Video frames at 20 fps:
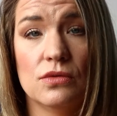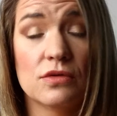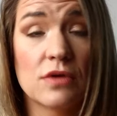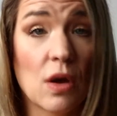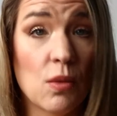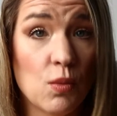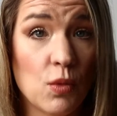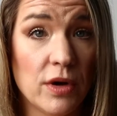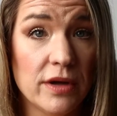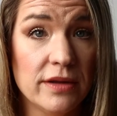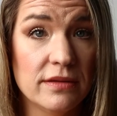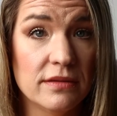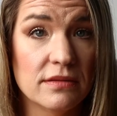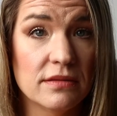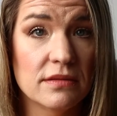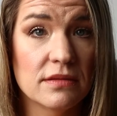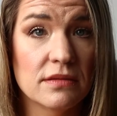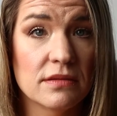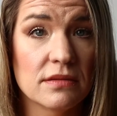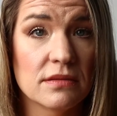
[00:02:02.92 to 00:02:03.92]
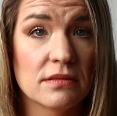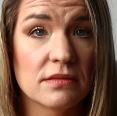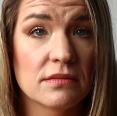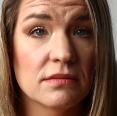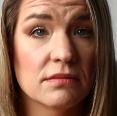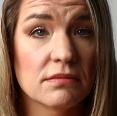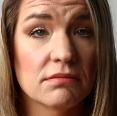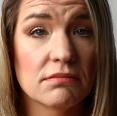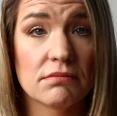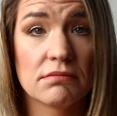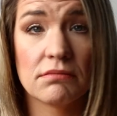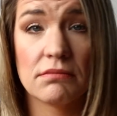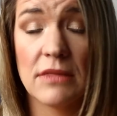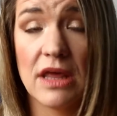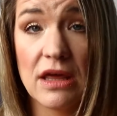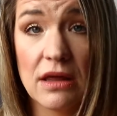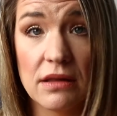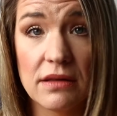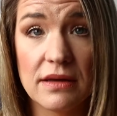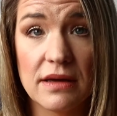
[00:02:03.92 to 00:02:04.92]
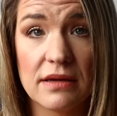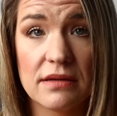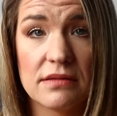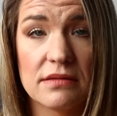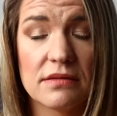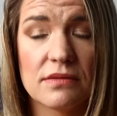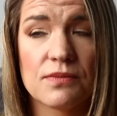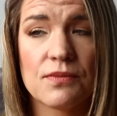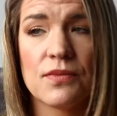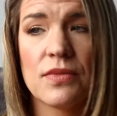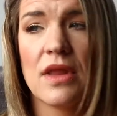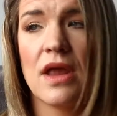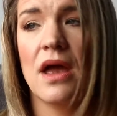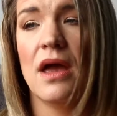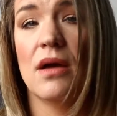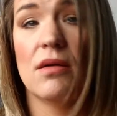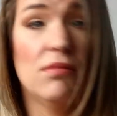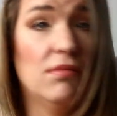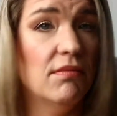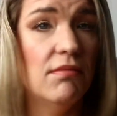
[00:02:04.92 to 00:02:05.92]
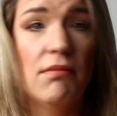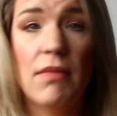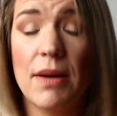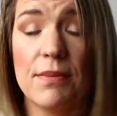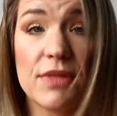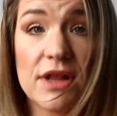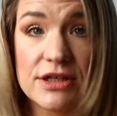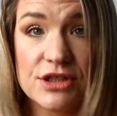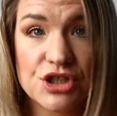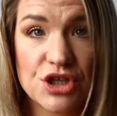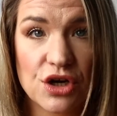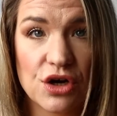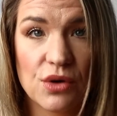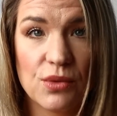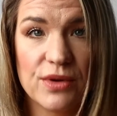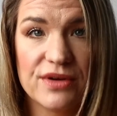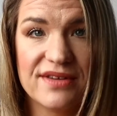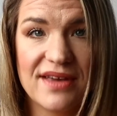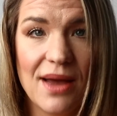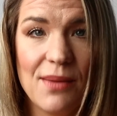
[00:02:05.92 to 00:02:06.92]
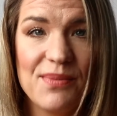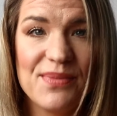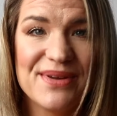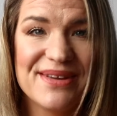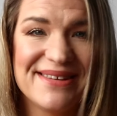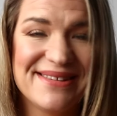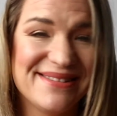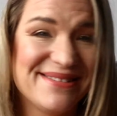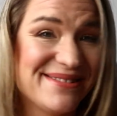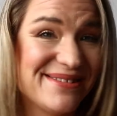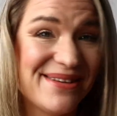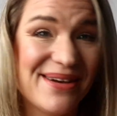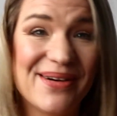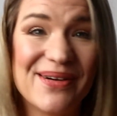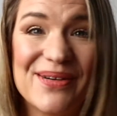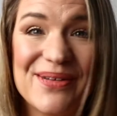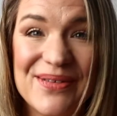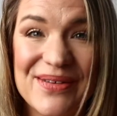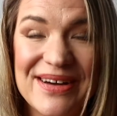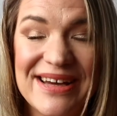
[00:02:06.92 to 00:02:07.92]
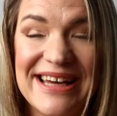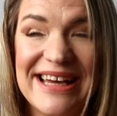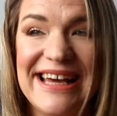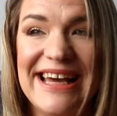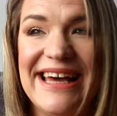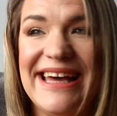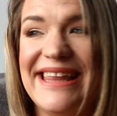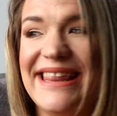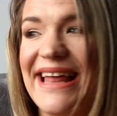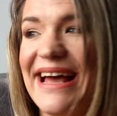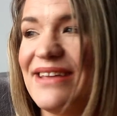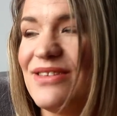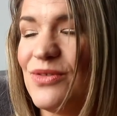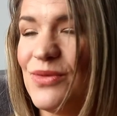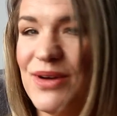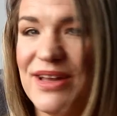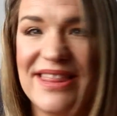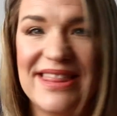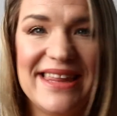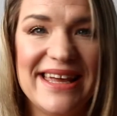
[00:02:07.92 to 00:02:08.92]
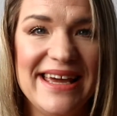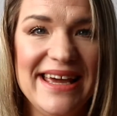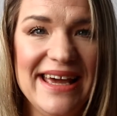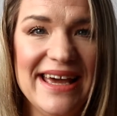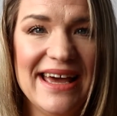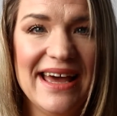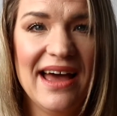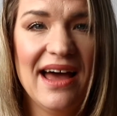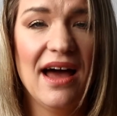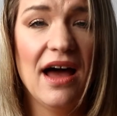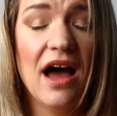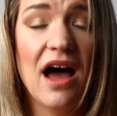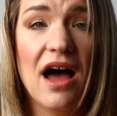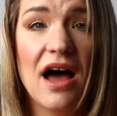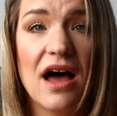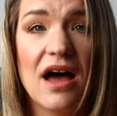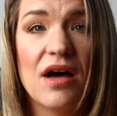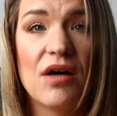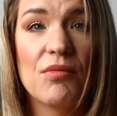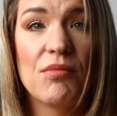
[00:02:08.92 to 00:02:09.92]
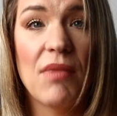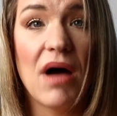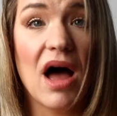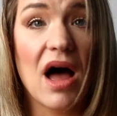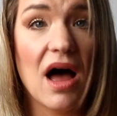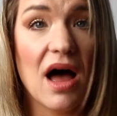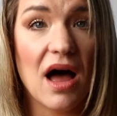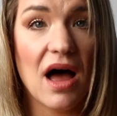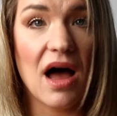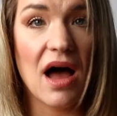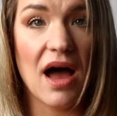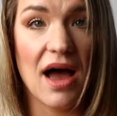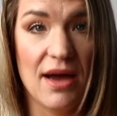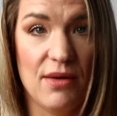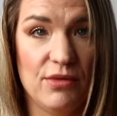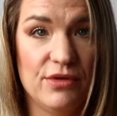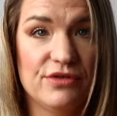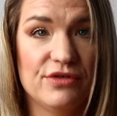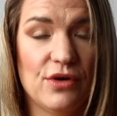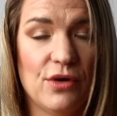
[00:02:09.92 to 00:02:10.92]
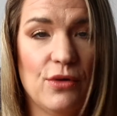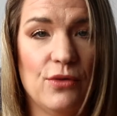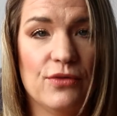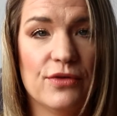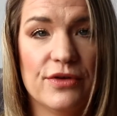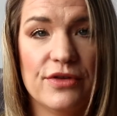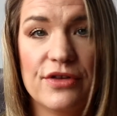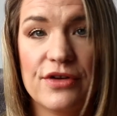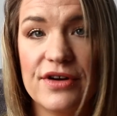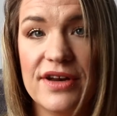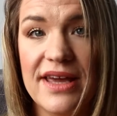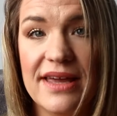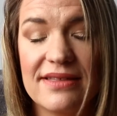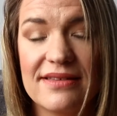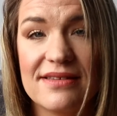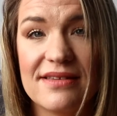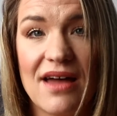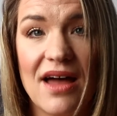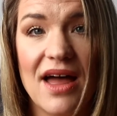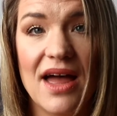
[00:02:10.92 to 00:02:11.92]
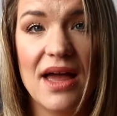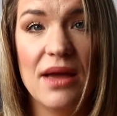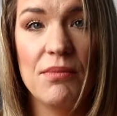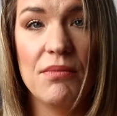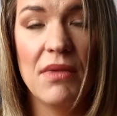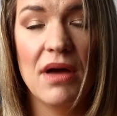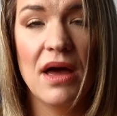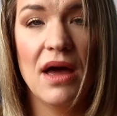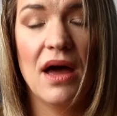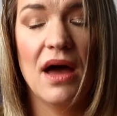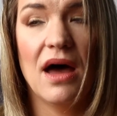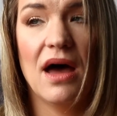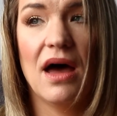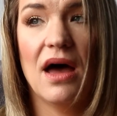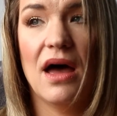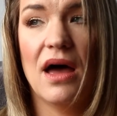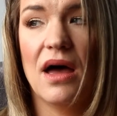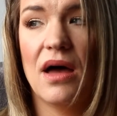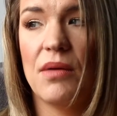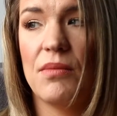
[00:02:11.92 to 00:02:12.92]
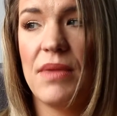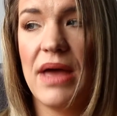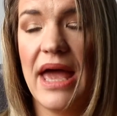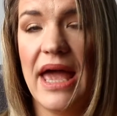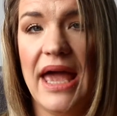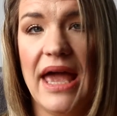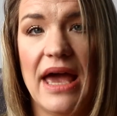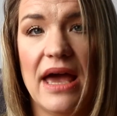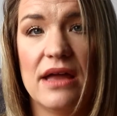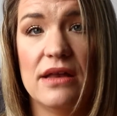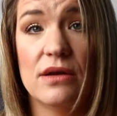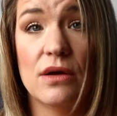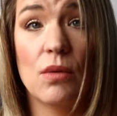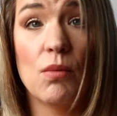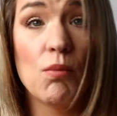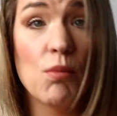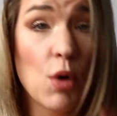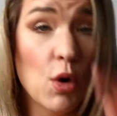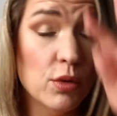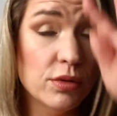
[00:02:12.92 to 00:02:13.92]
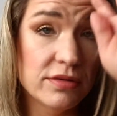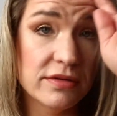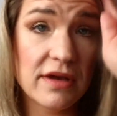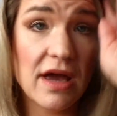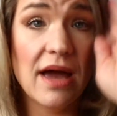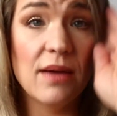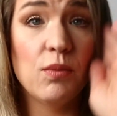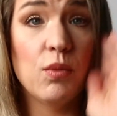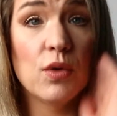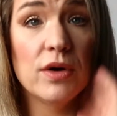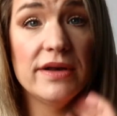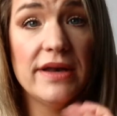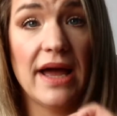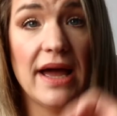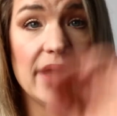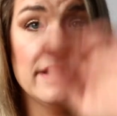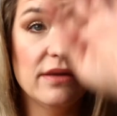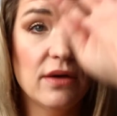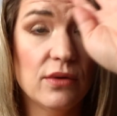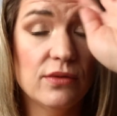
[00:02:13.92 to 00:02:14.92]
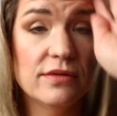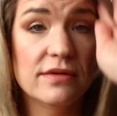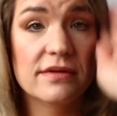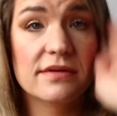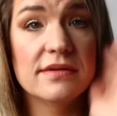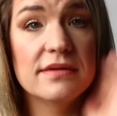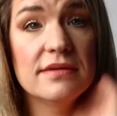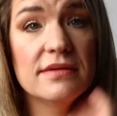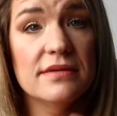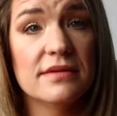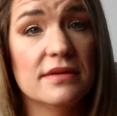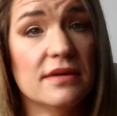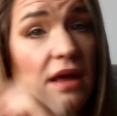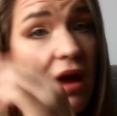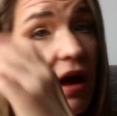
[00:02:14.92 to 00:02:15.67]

someone's illness. My blood sugar was up, so that's one thing. I was over 30 at the time, and most type 1 diagnoses